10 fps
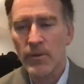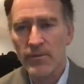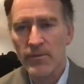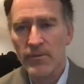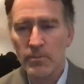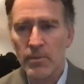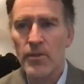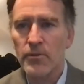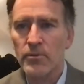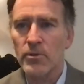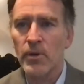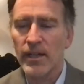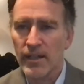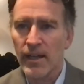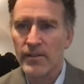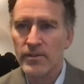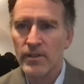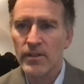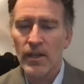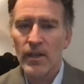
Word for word: We've just been through an election